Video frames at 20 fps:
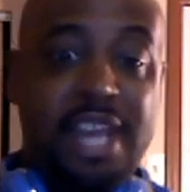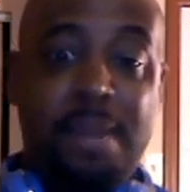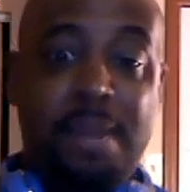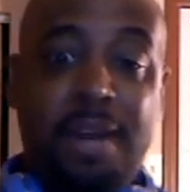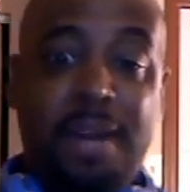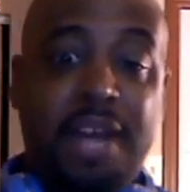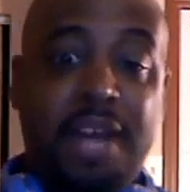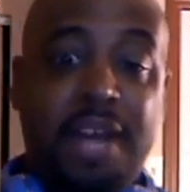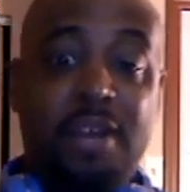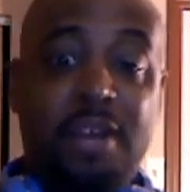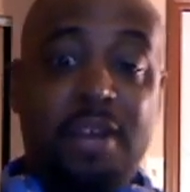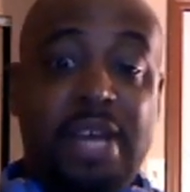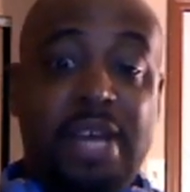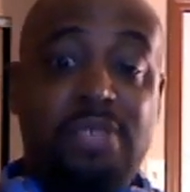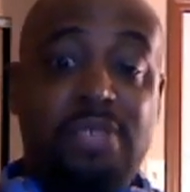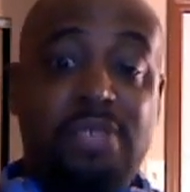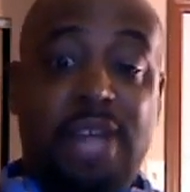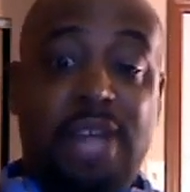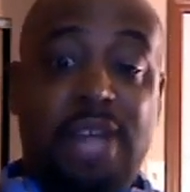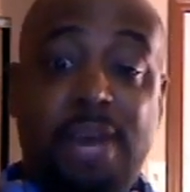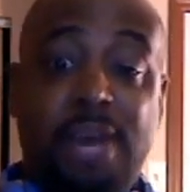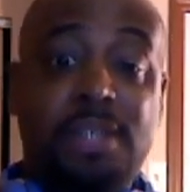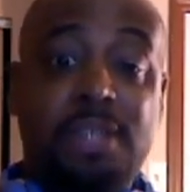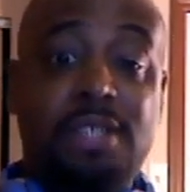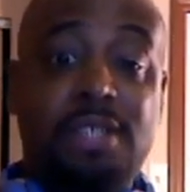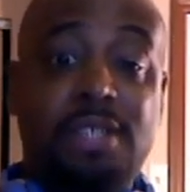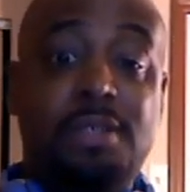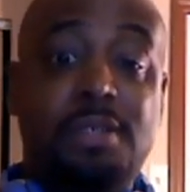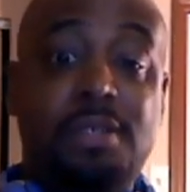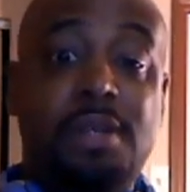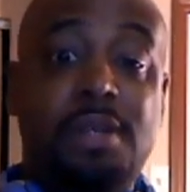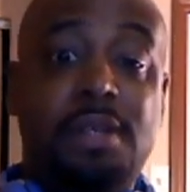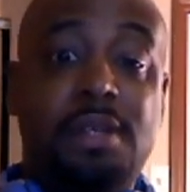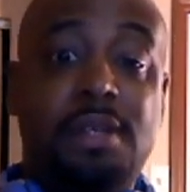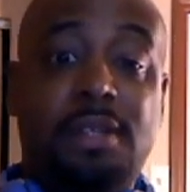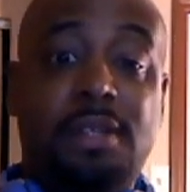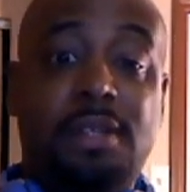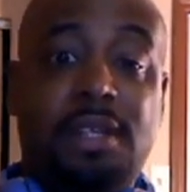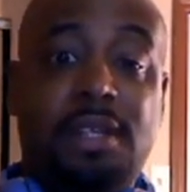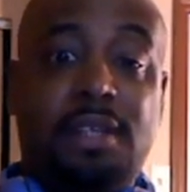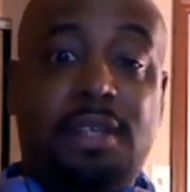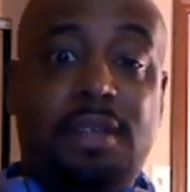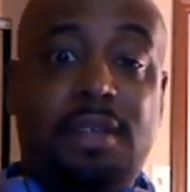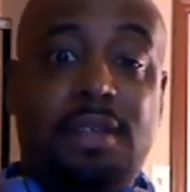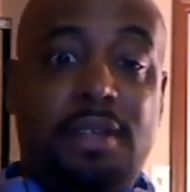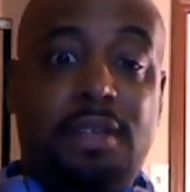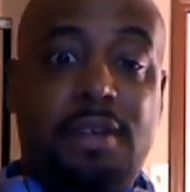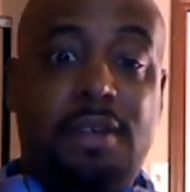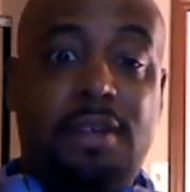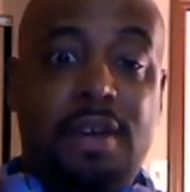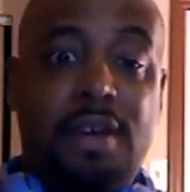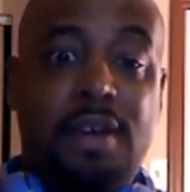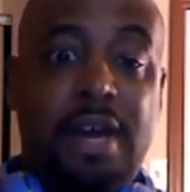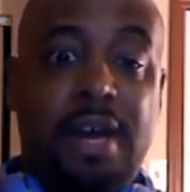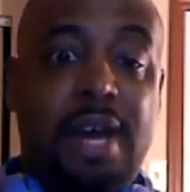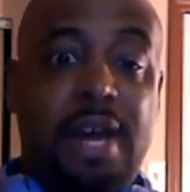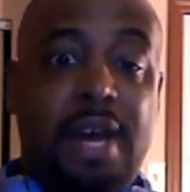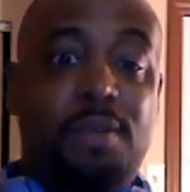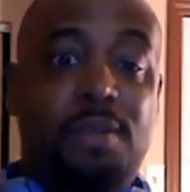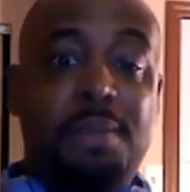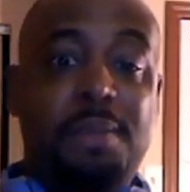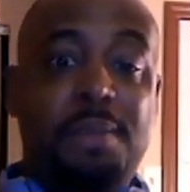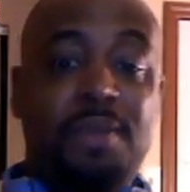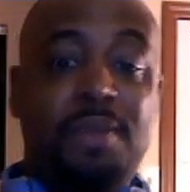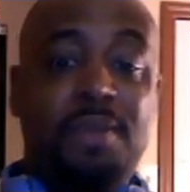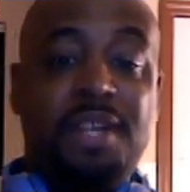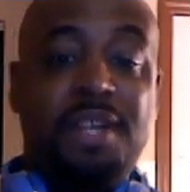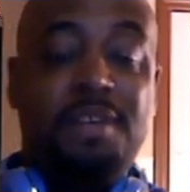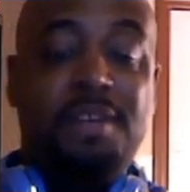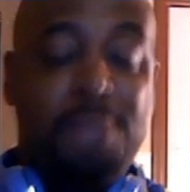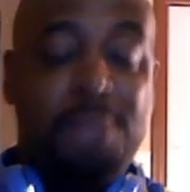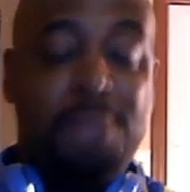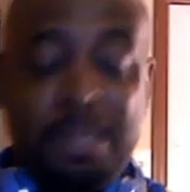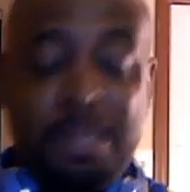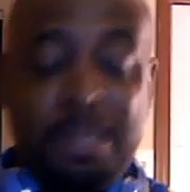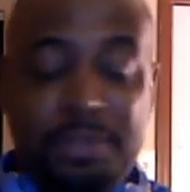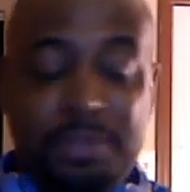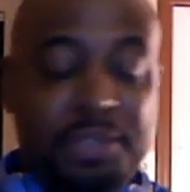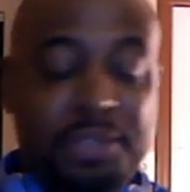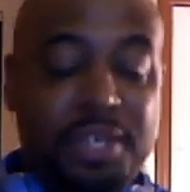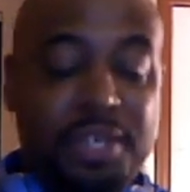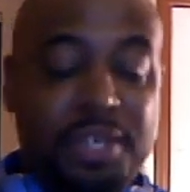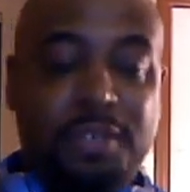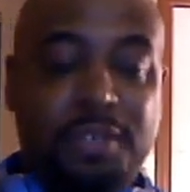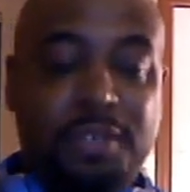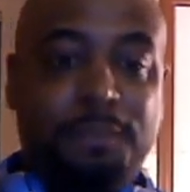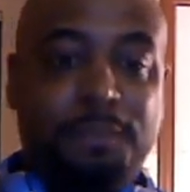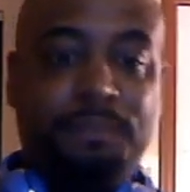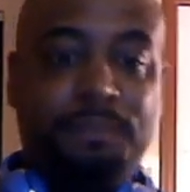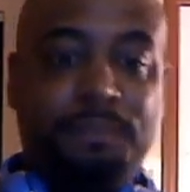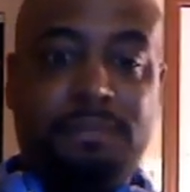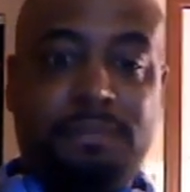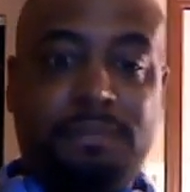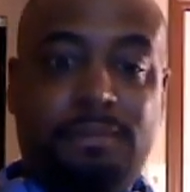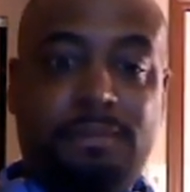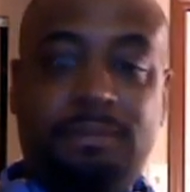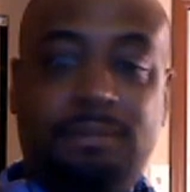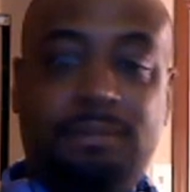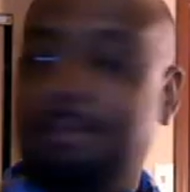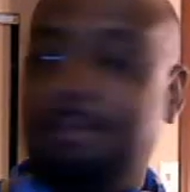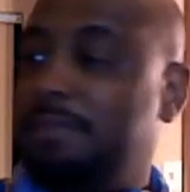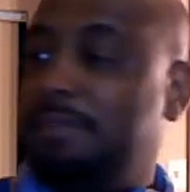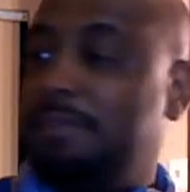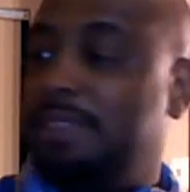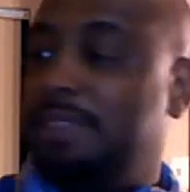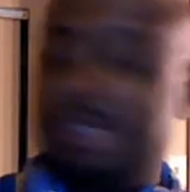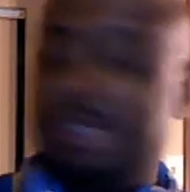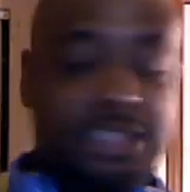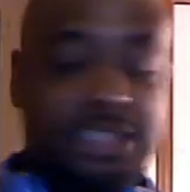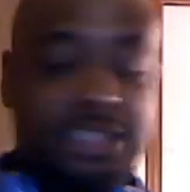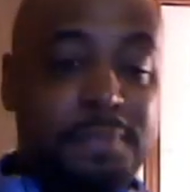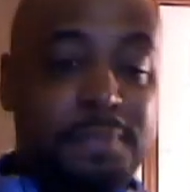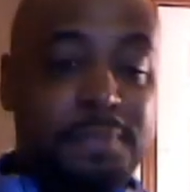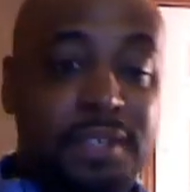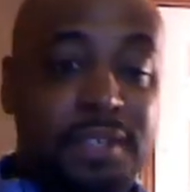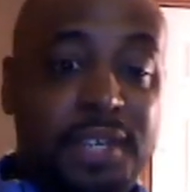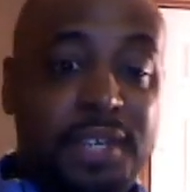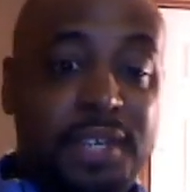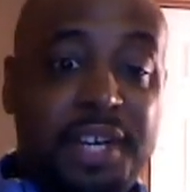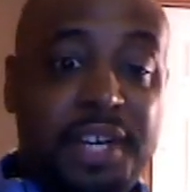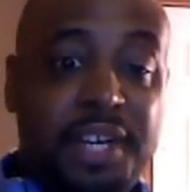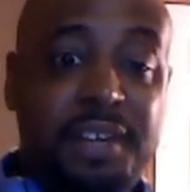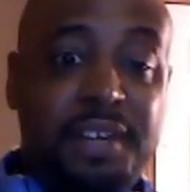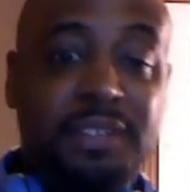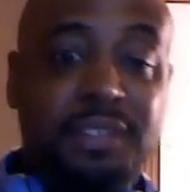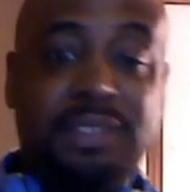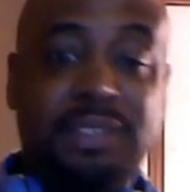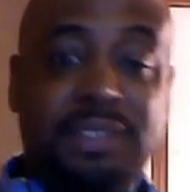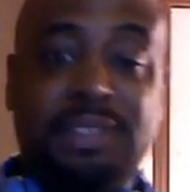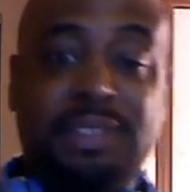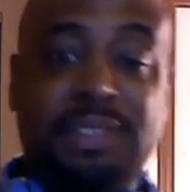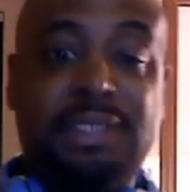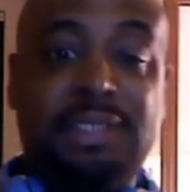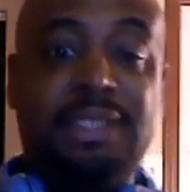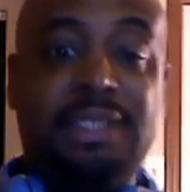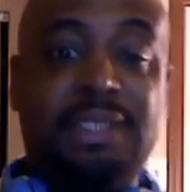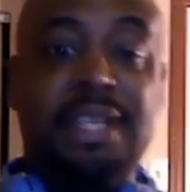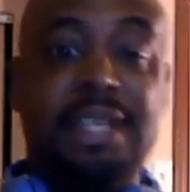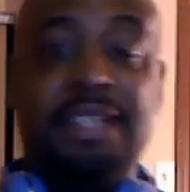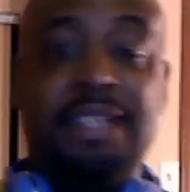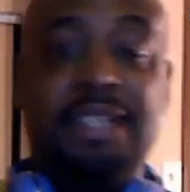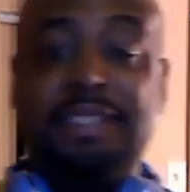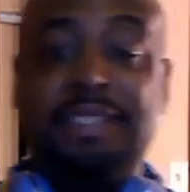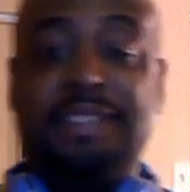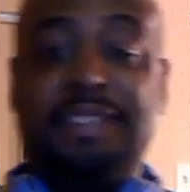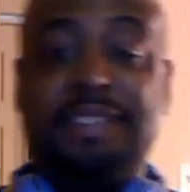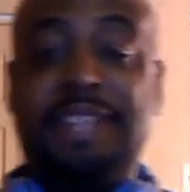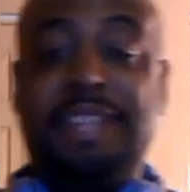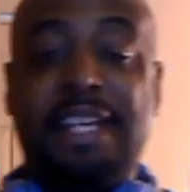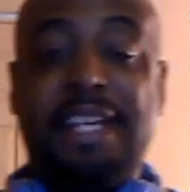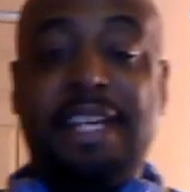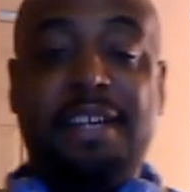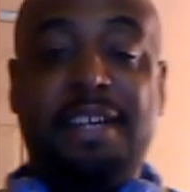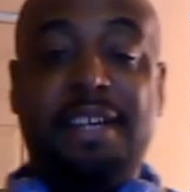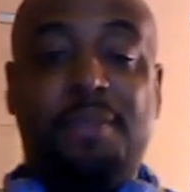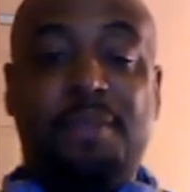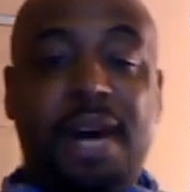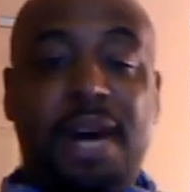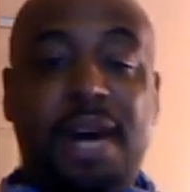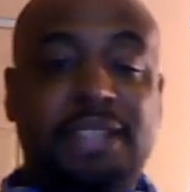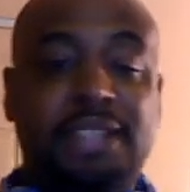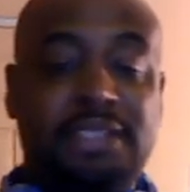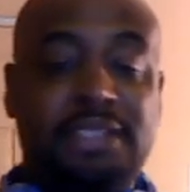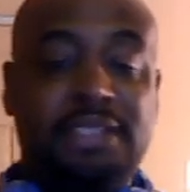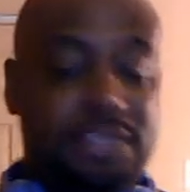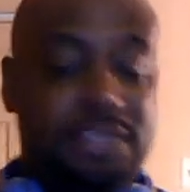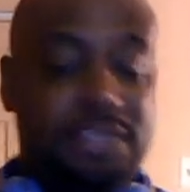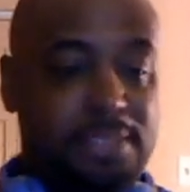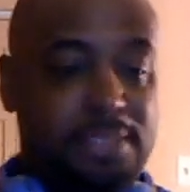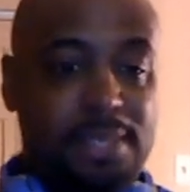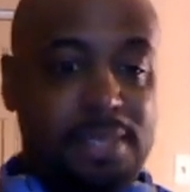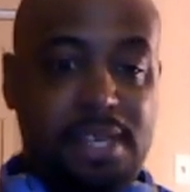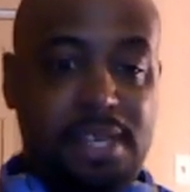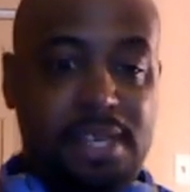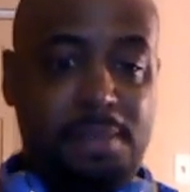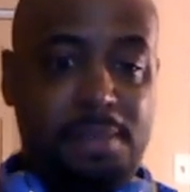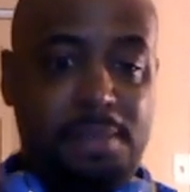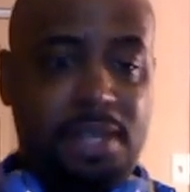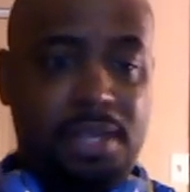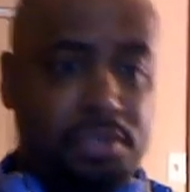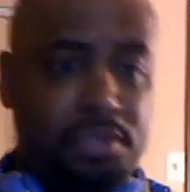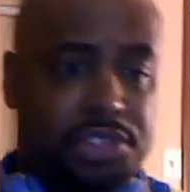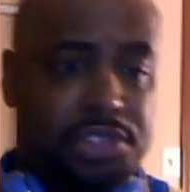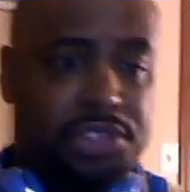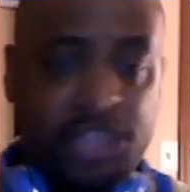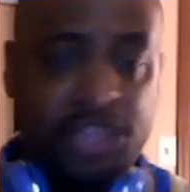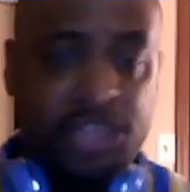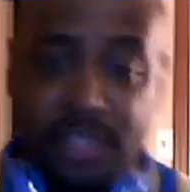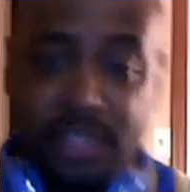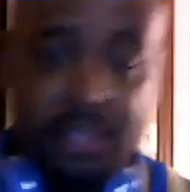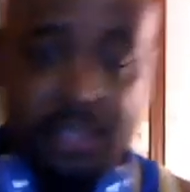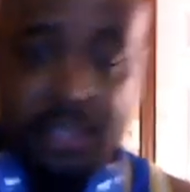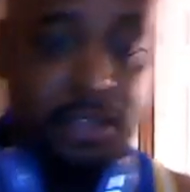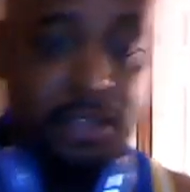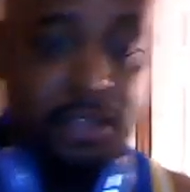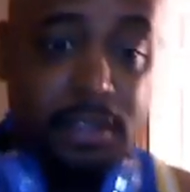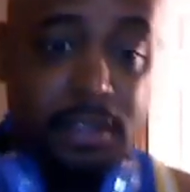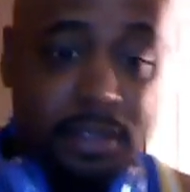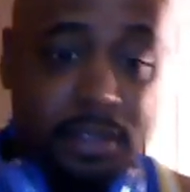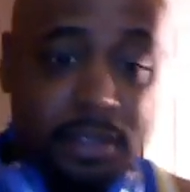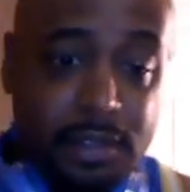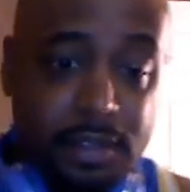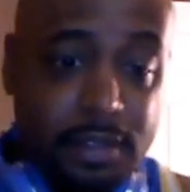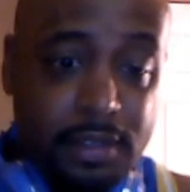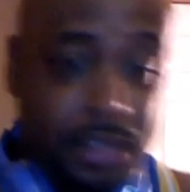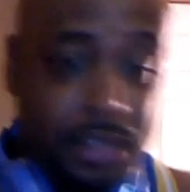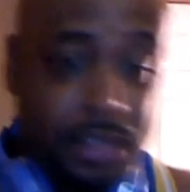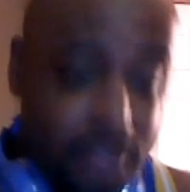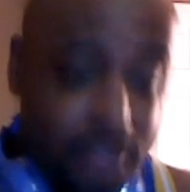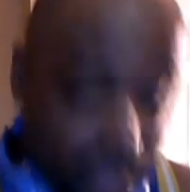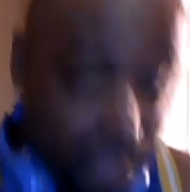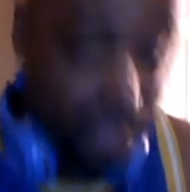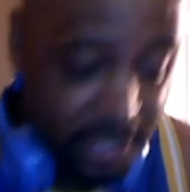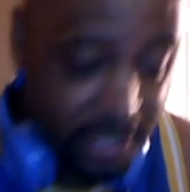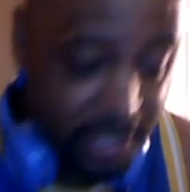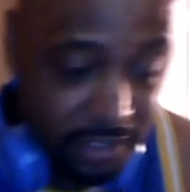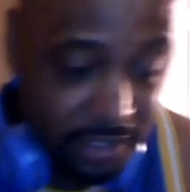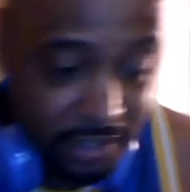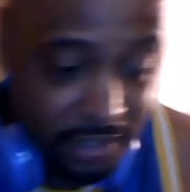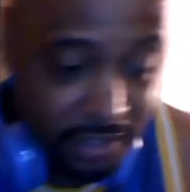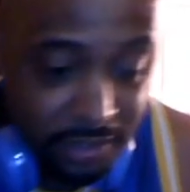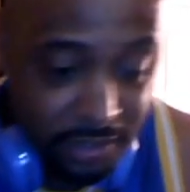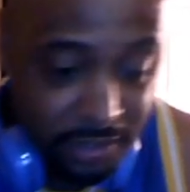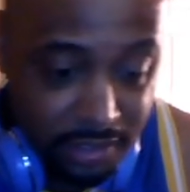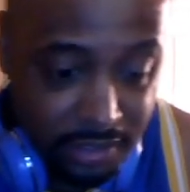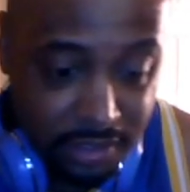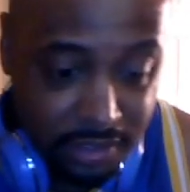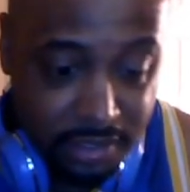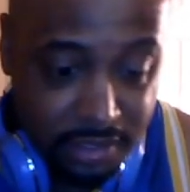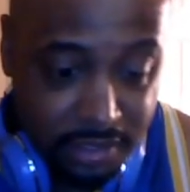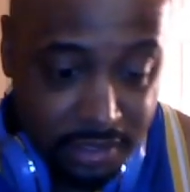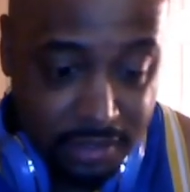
You know what I'm saying? I know before this came on, I know that's what I would do. You know, I wouldn't be one of them people, you know, something going on and, and just standing there watching or